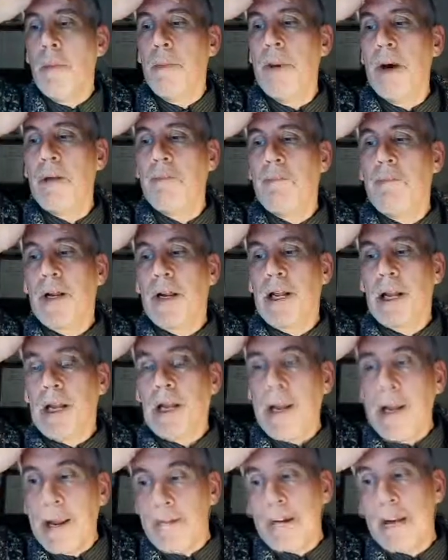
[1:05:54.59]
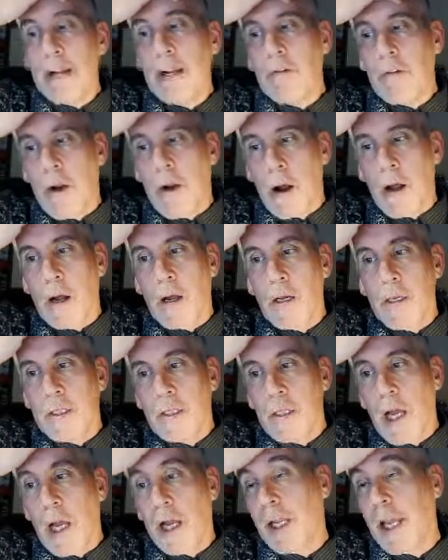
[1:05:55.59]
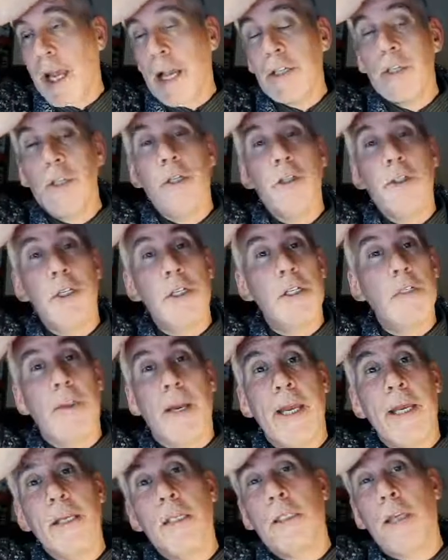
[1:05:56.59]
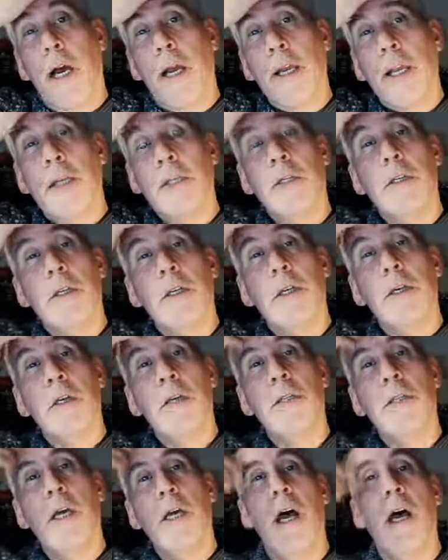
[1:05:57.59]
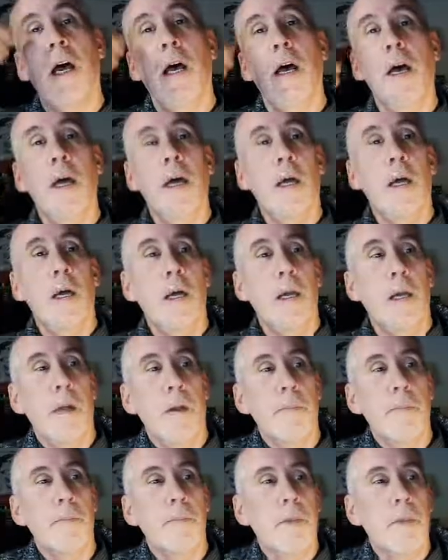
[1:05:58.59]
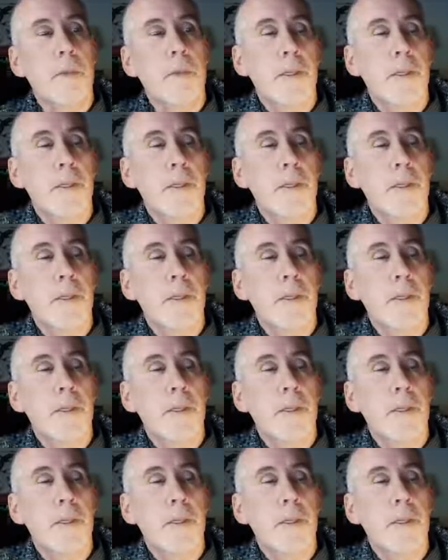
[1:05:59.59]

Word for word: but for clearing grass i guess you could use pigs i guess you could um,